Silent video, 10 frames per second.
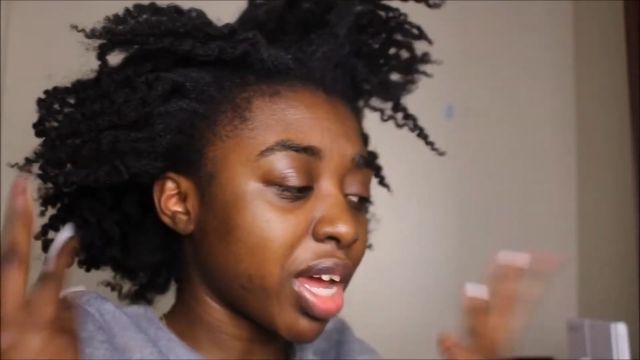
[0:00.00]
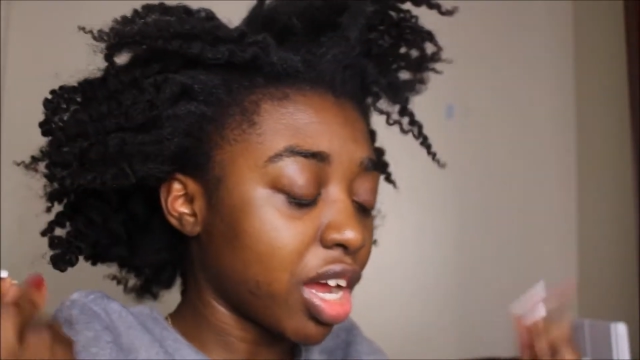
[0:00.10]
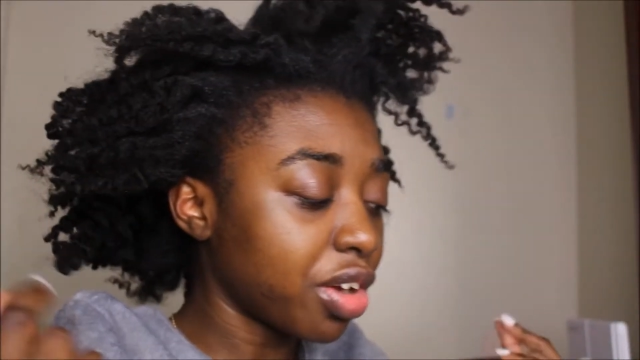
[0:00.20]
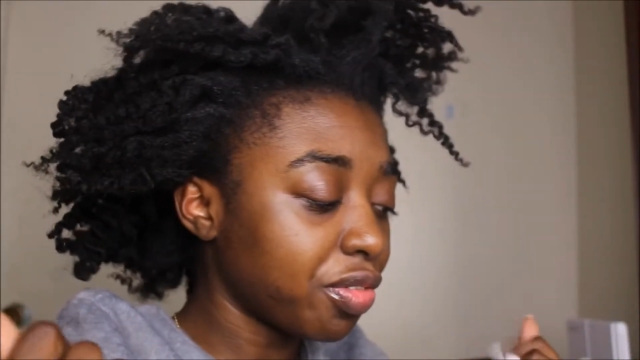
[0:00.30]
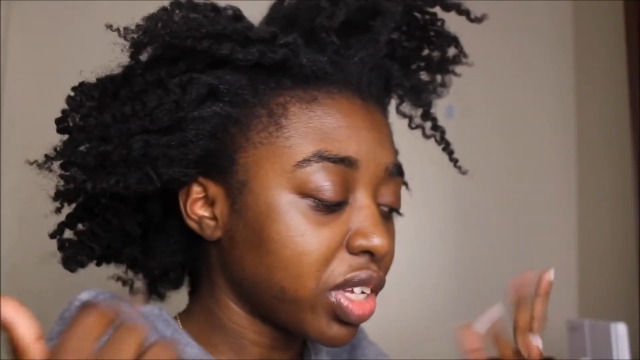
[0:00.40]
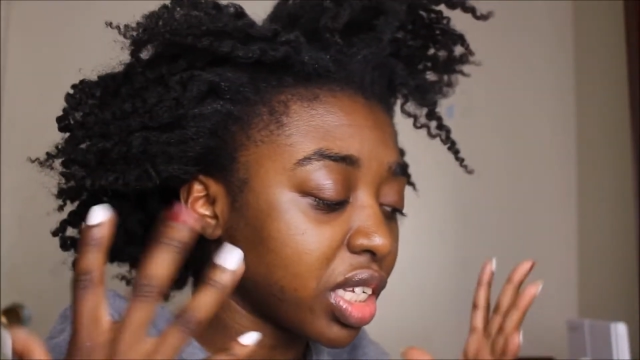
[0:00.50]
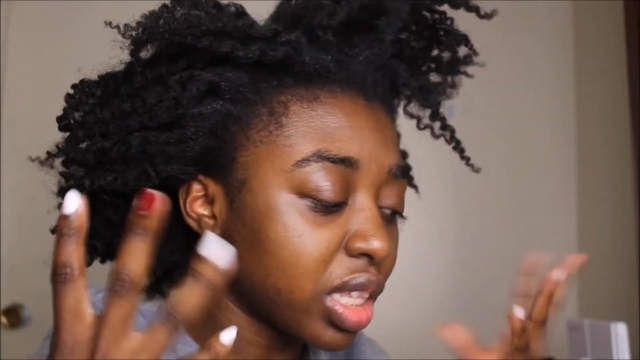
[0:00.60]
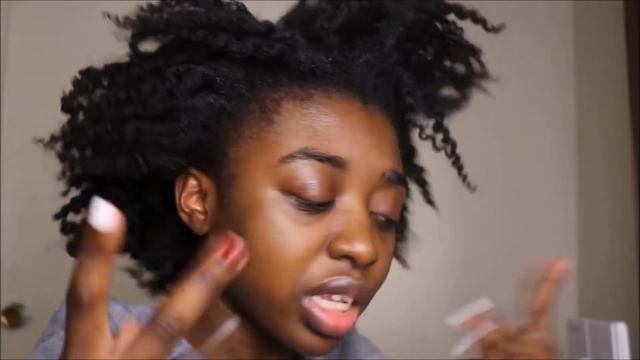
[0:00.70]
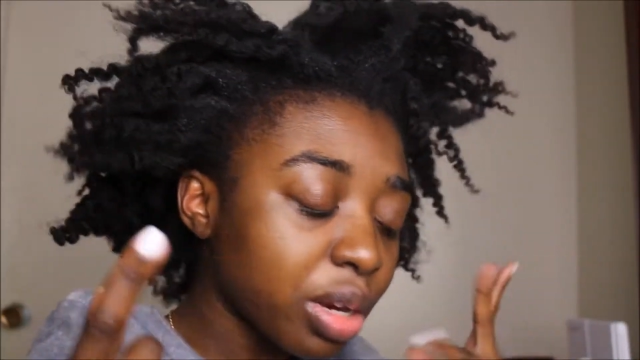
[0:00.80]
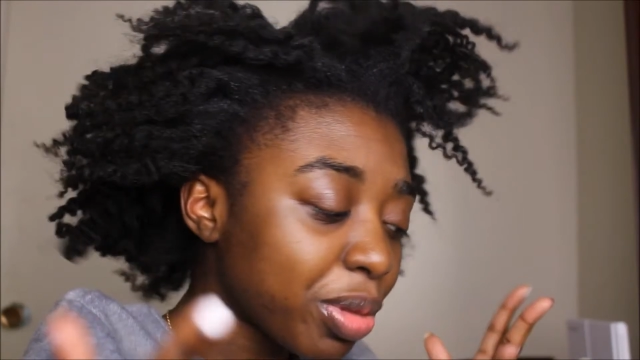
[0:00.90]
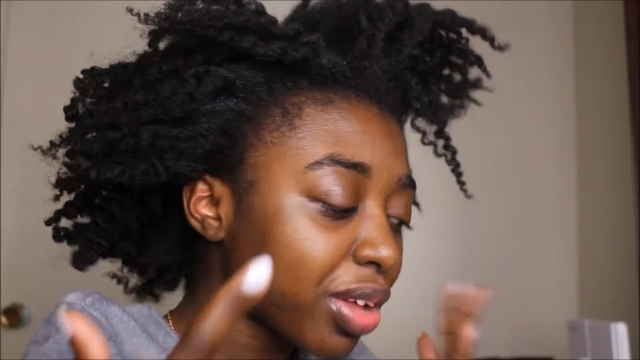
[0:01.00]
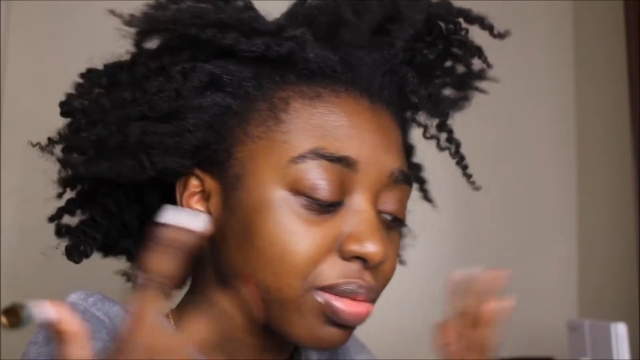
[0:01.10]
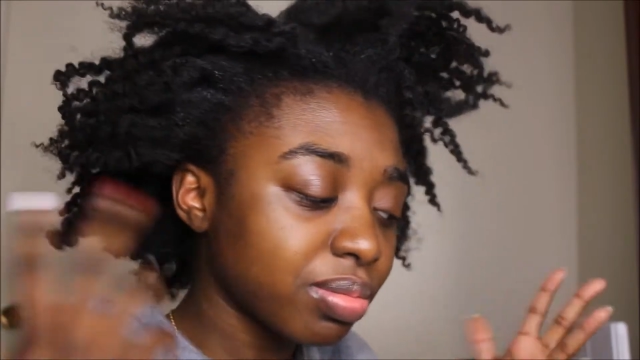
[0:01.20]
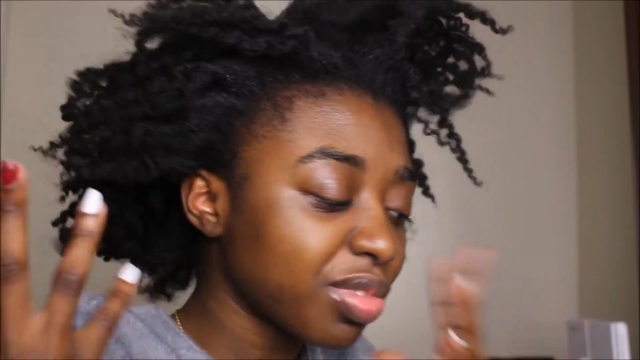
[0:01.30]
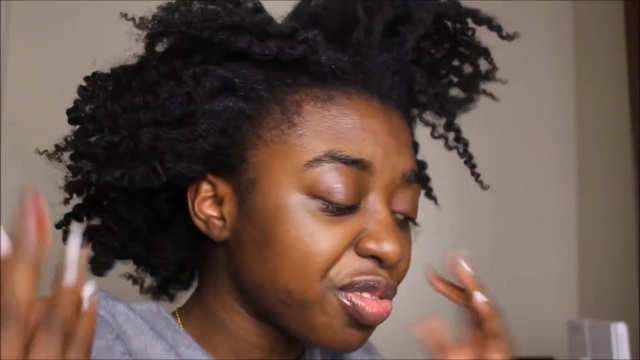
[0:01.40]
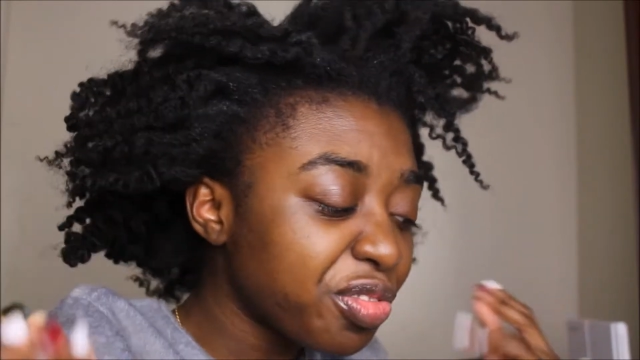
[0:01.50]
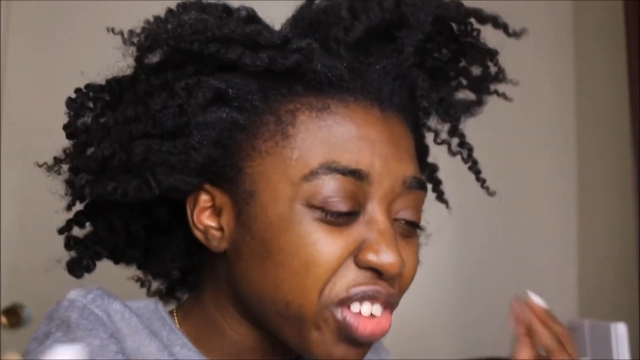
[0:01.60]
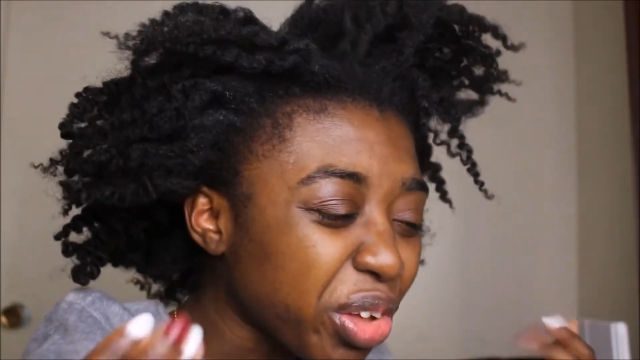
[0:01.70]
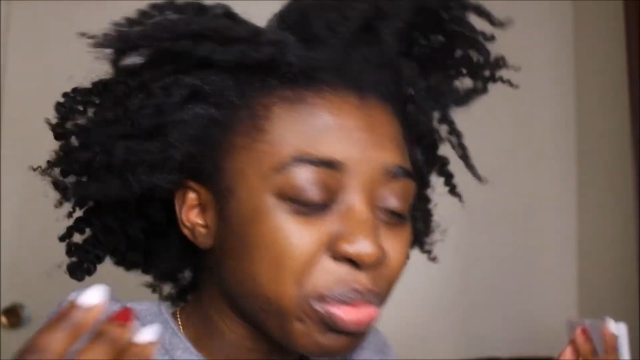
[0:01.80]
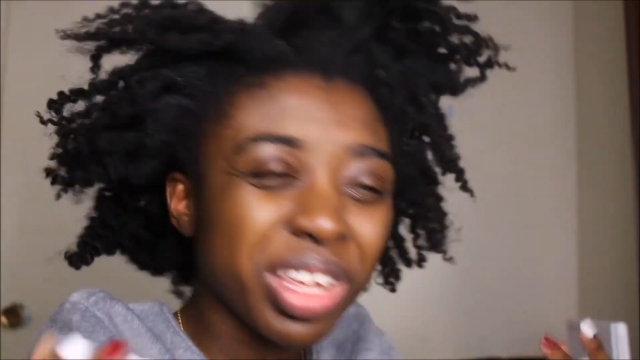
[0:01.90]
my hair feels a little bit
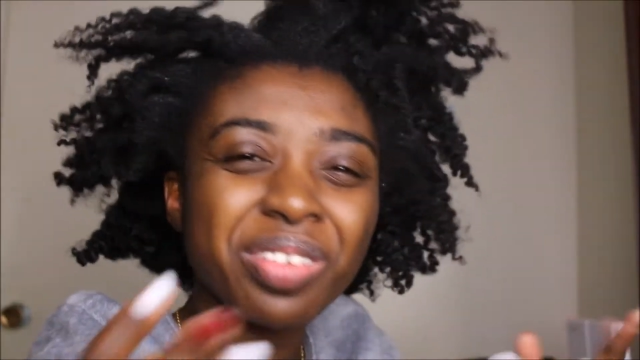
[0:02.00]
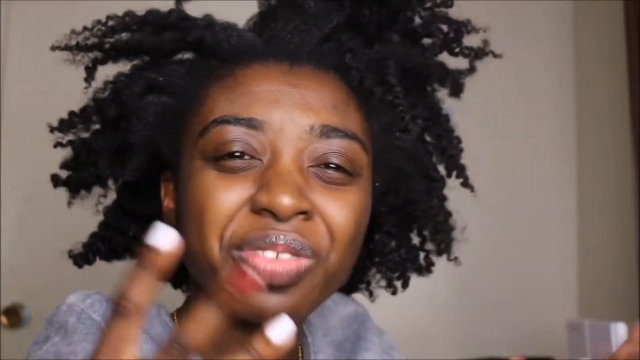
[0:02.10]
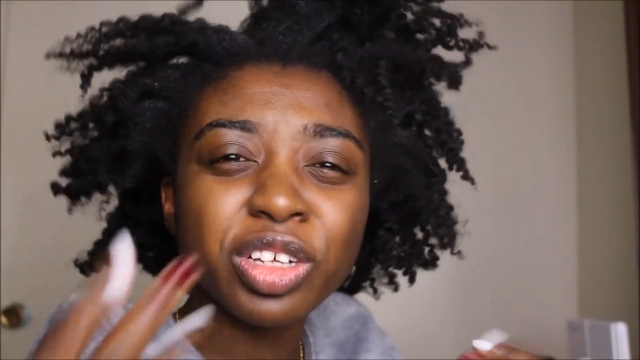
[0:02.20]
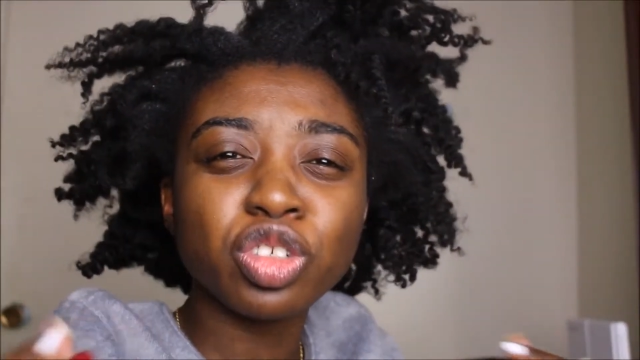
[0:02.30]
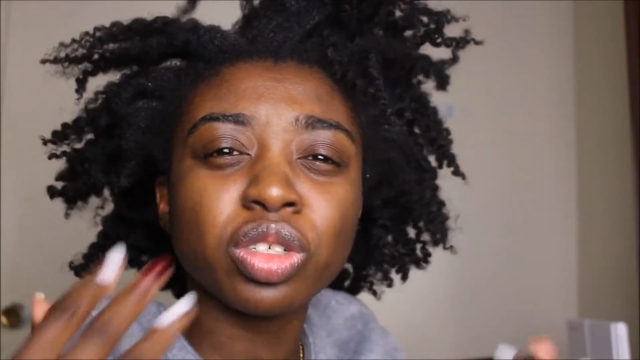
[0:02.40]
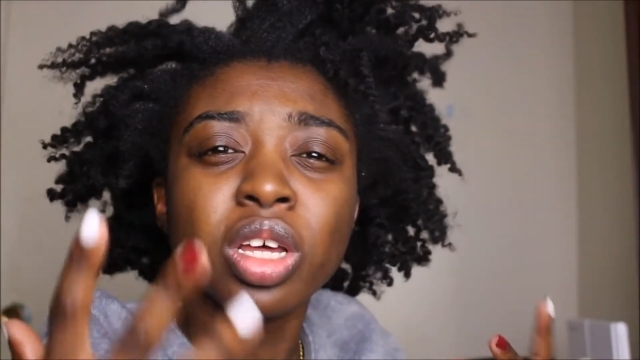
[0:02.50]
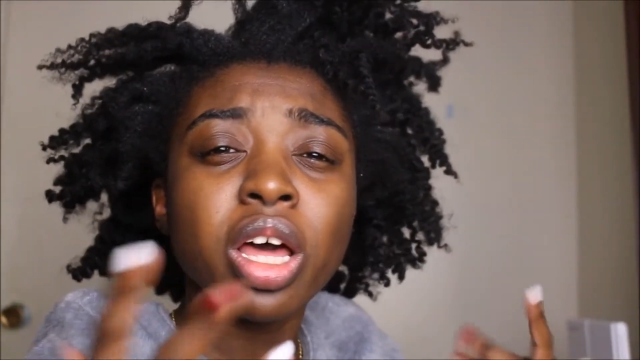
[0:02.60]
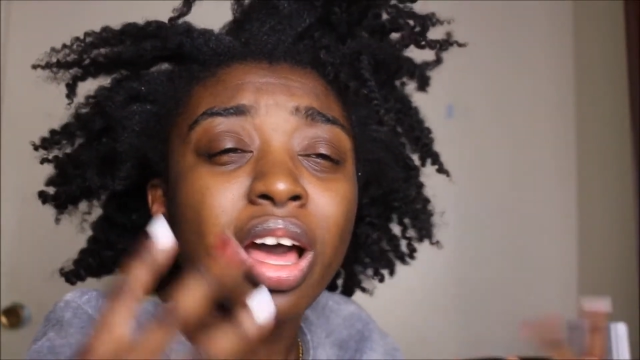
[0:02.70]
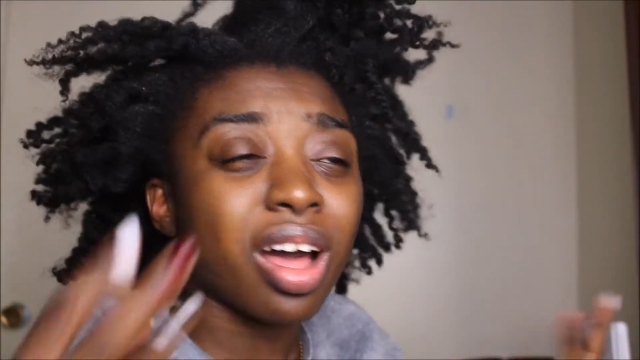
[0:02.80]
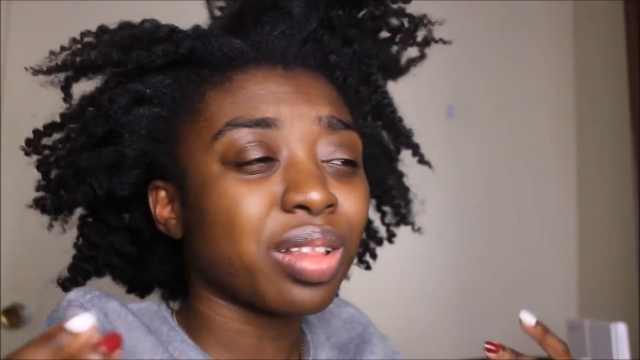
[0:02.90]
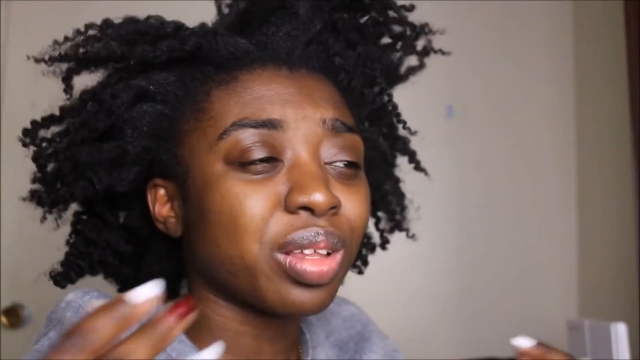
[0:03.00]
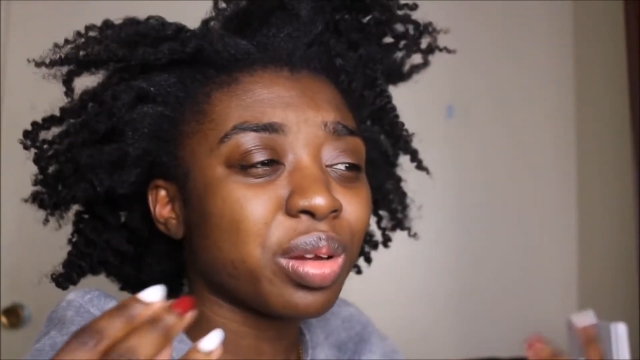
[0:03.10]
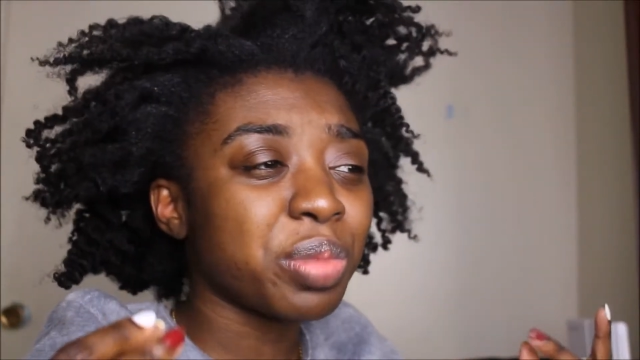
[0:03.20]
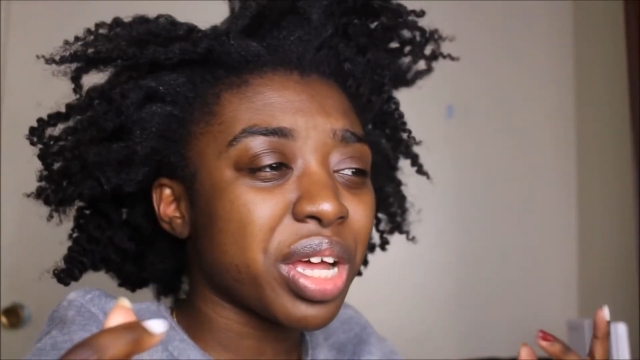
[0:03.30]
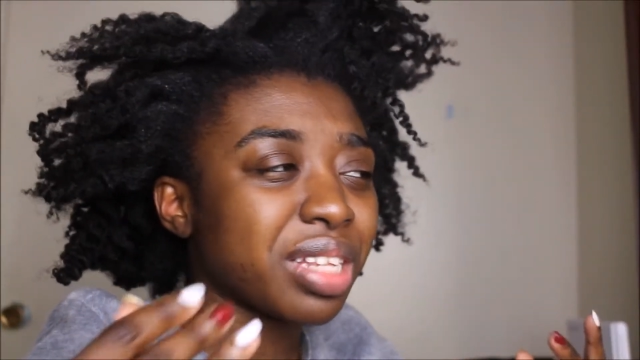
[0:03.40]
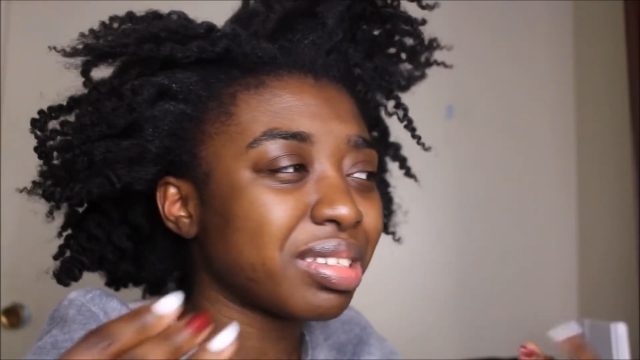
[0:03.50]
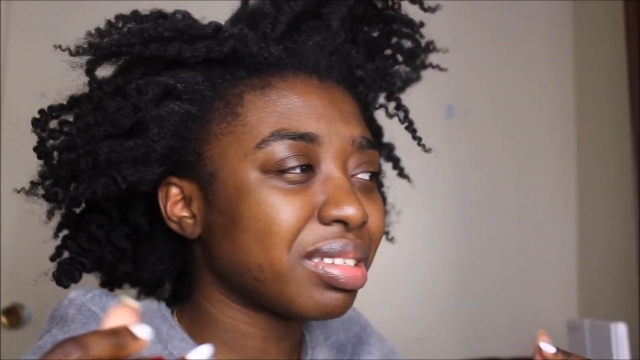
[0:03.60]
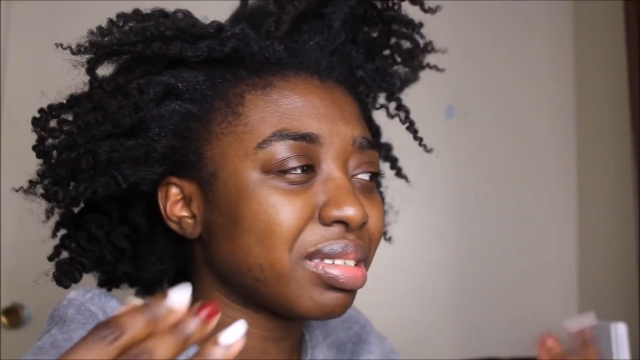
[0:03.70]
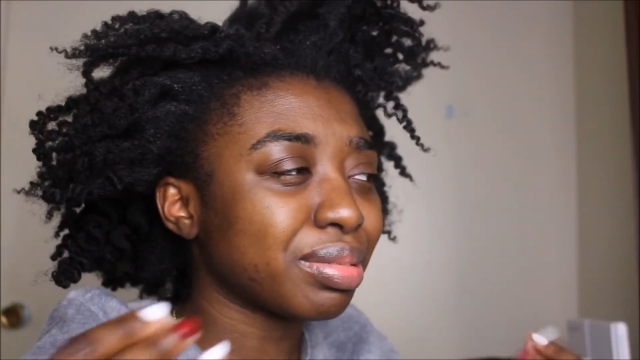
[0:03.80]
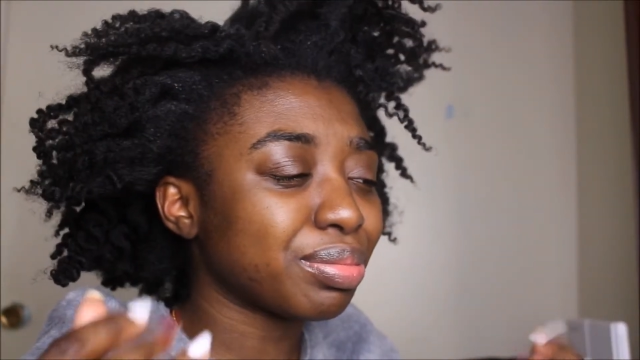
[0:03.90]
filmy, feels a little bit